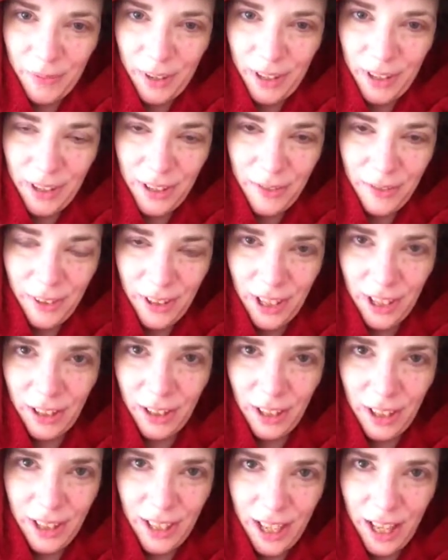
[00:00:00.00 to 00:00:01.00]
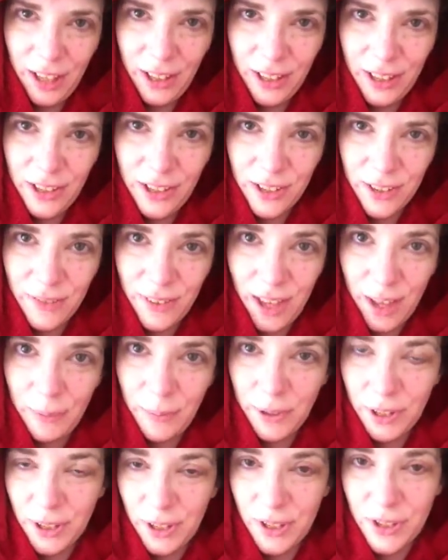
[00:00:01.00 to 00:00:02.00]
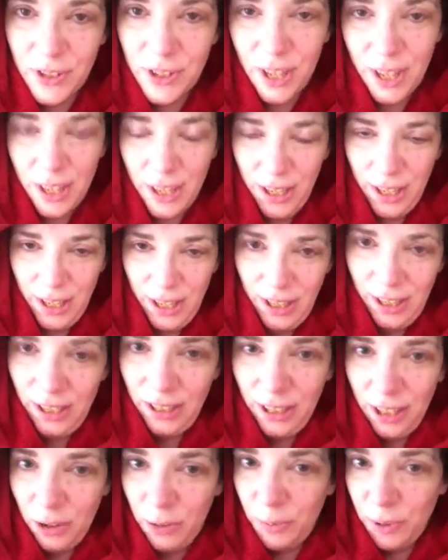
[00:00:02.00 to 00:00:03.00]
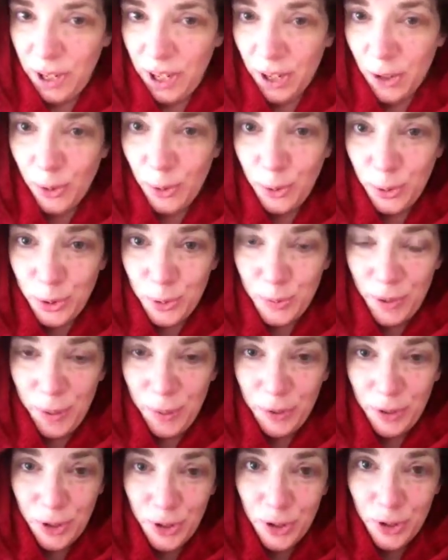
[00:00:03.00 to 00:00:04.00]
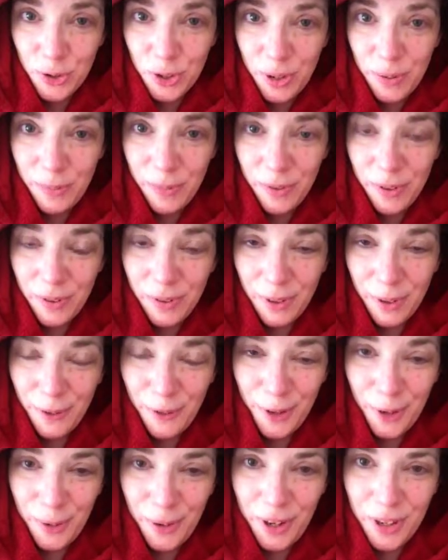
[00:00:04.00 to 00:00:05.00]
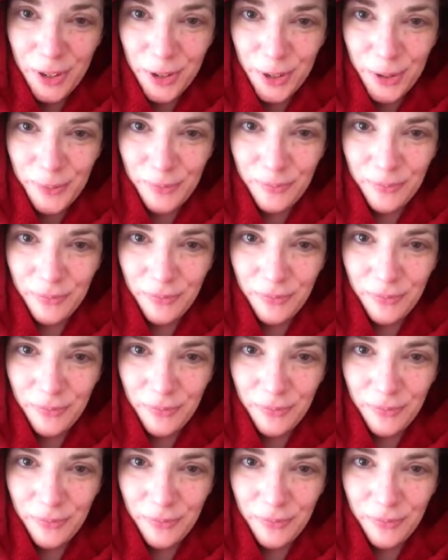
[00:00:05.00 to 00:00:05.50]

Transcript: I need to find out the legalities of that, because it would be kind of cool to be able to stream the fundraiser.